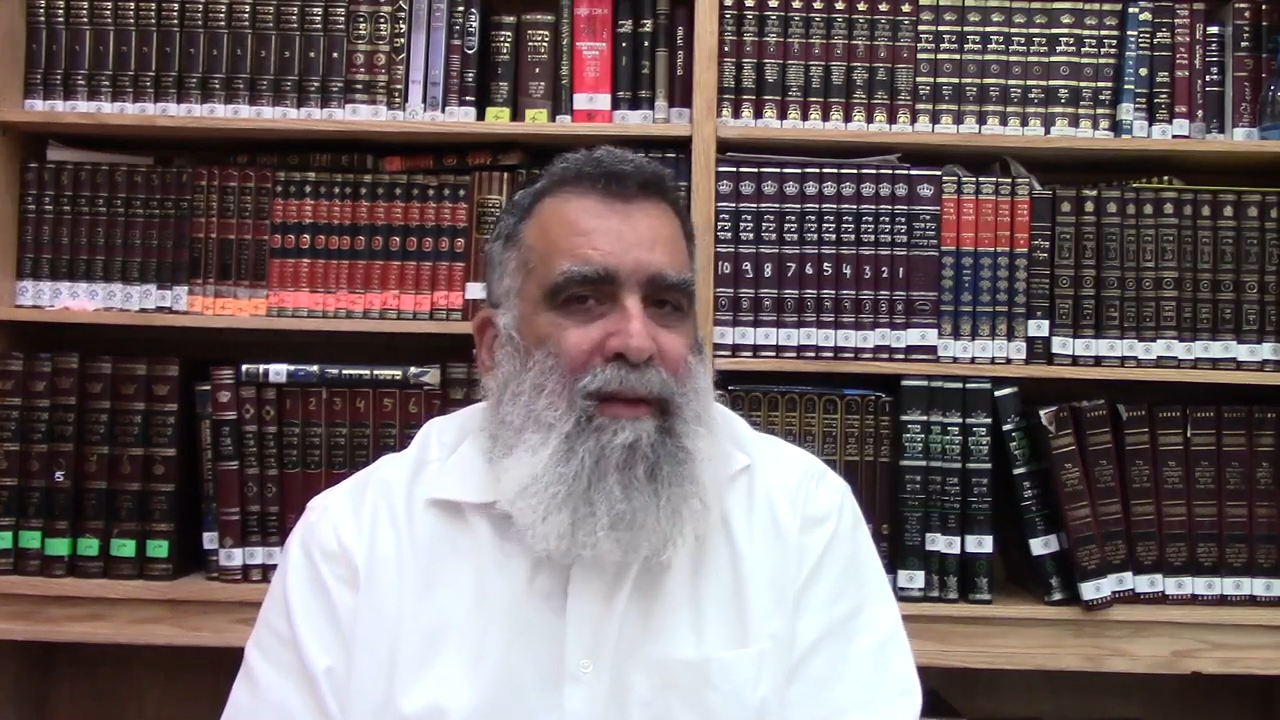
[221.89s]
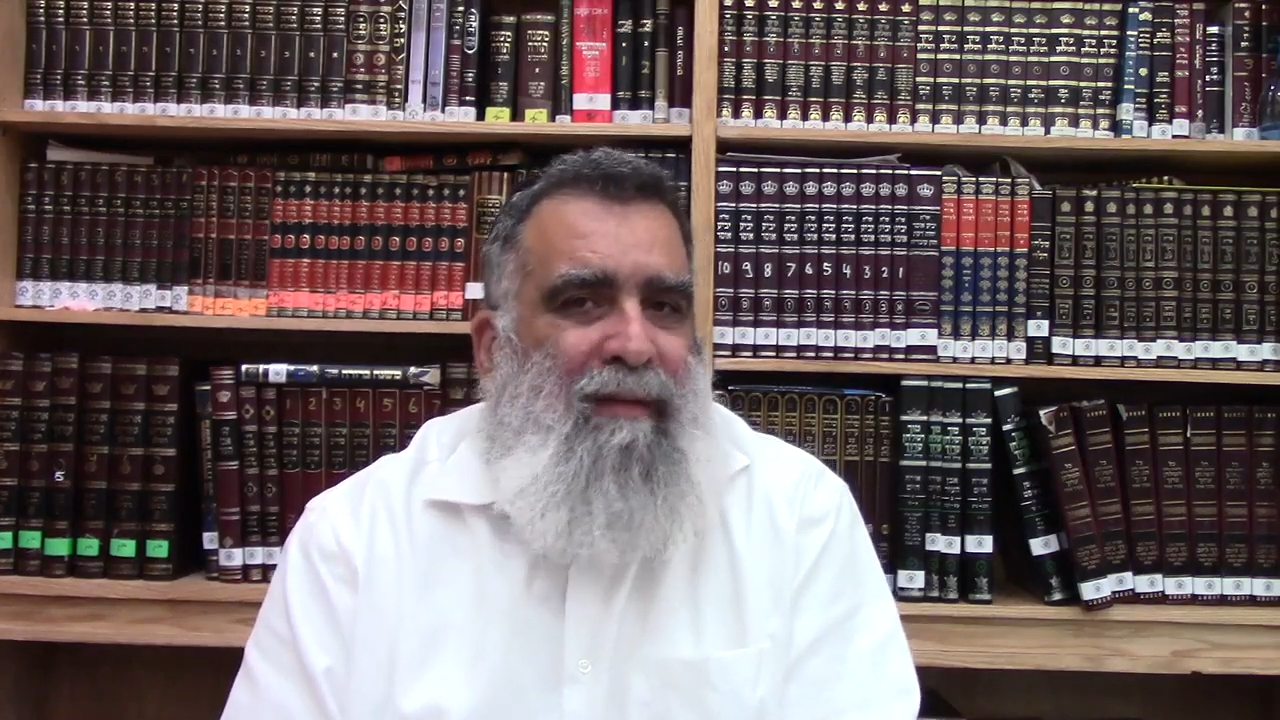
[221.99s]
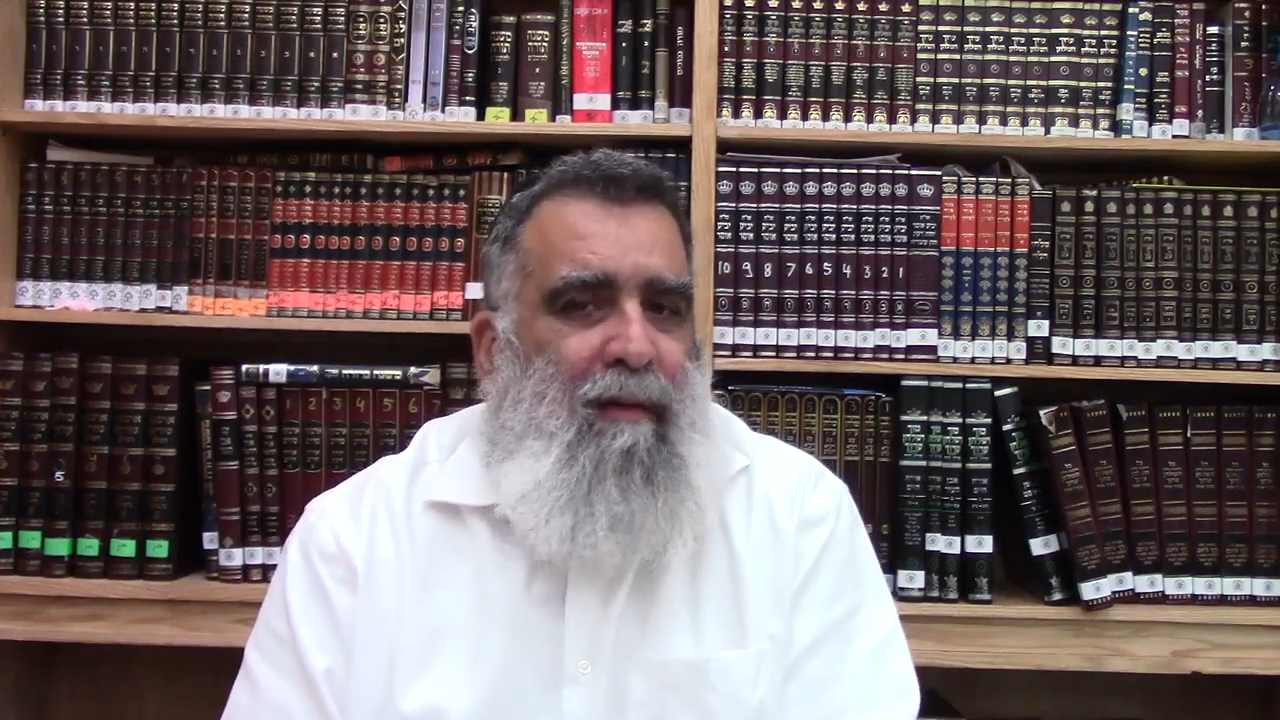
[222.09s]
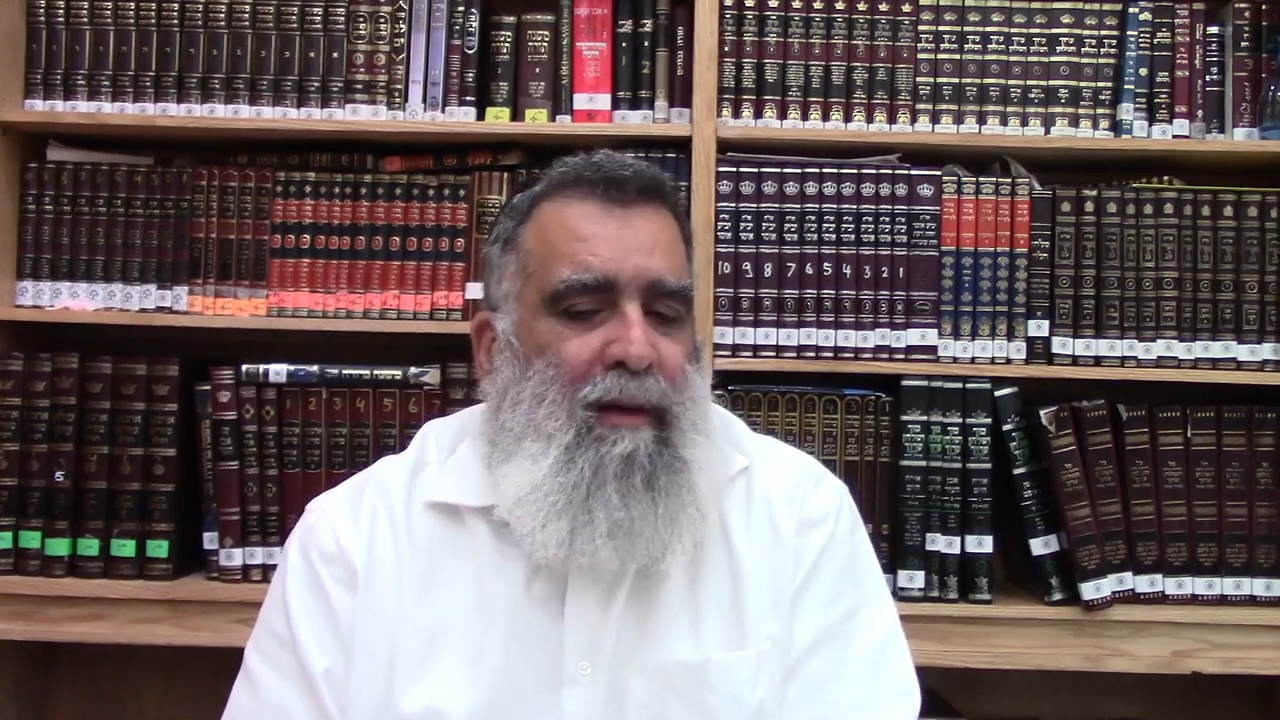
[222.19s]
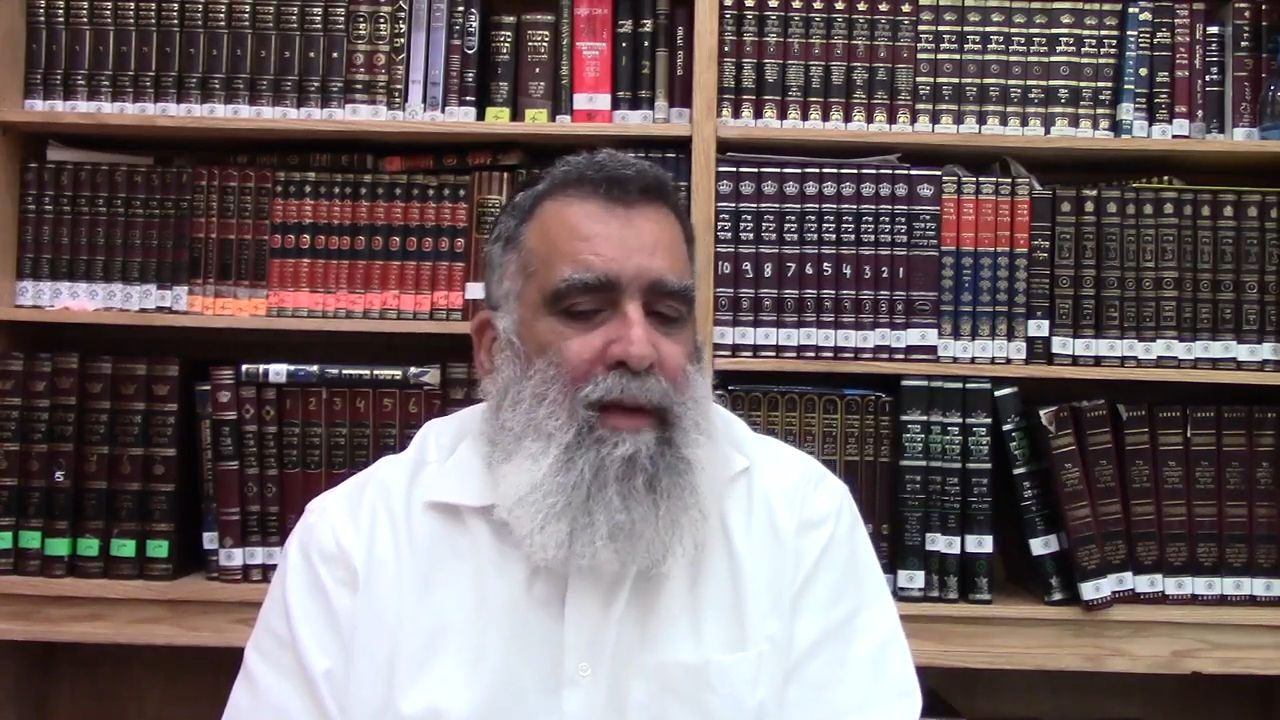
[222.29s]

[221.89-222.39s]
It's very